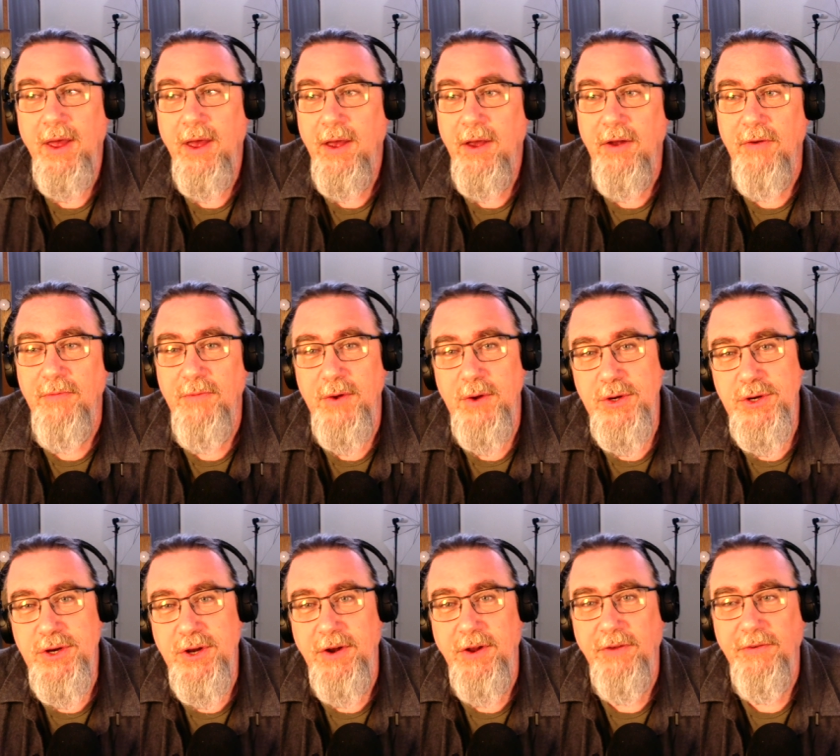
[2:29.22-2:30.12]

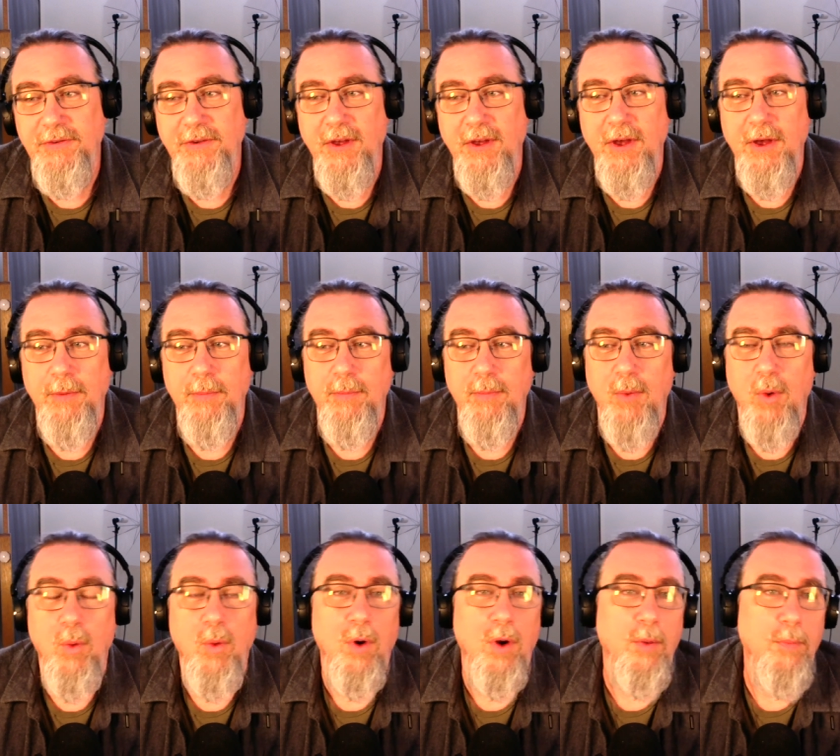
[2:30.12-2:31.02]
Confucianism
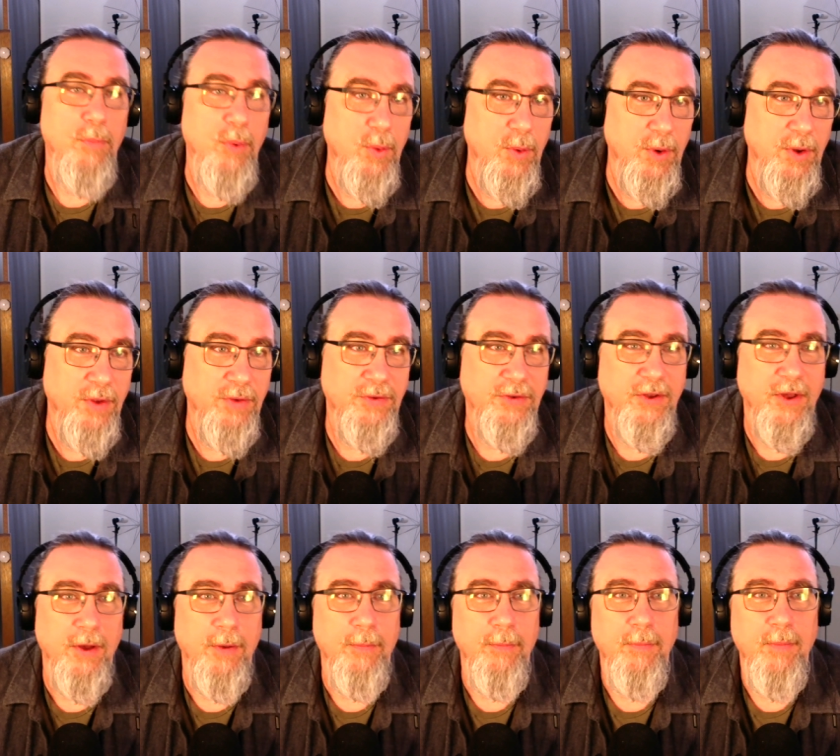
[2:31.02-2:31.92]
or
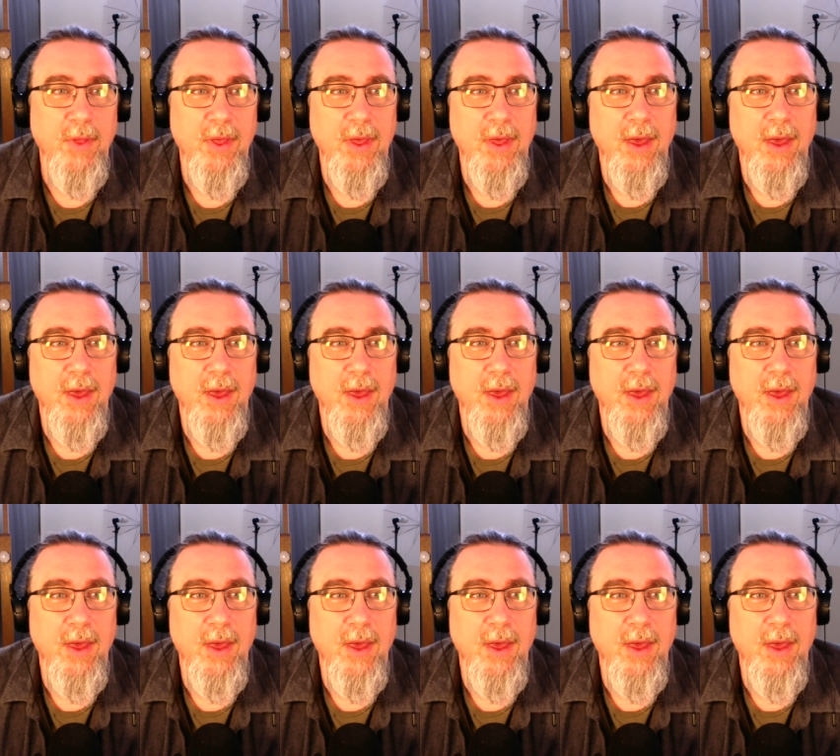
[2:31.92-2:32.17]
Buddhism,